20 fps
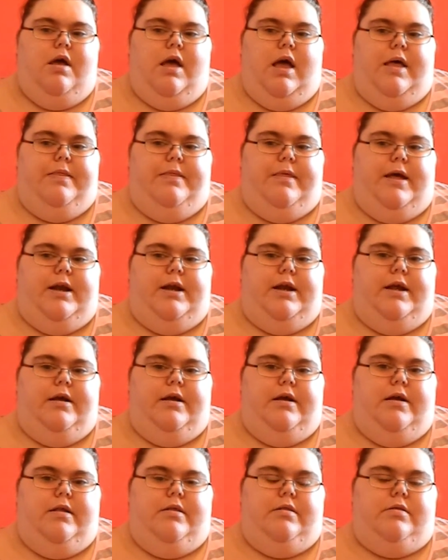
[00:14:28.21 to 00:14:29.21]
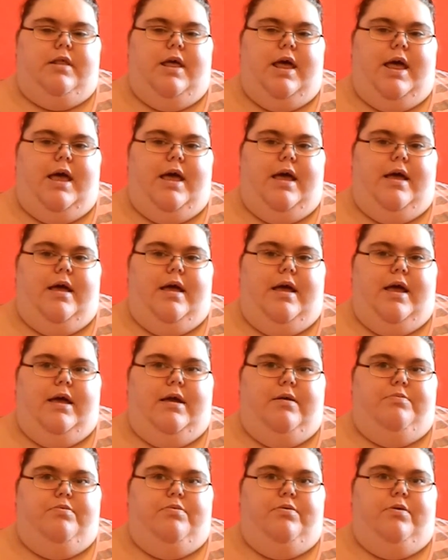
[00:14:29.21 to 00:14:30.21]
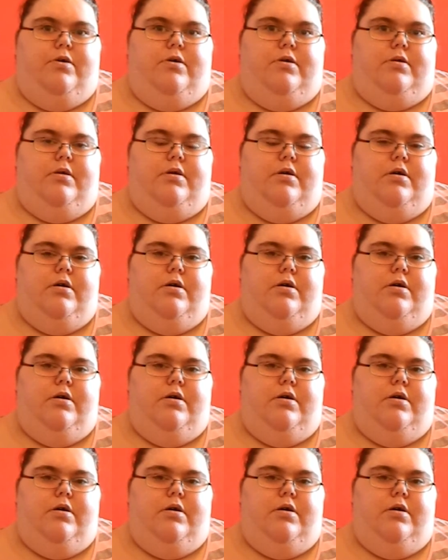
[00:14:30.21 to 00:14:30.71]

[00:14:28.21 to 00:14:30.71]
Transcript: And then April,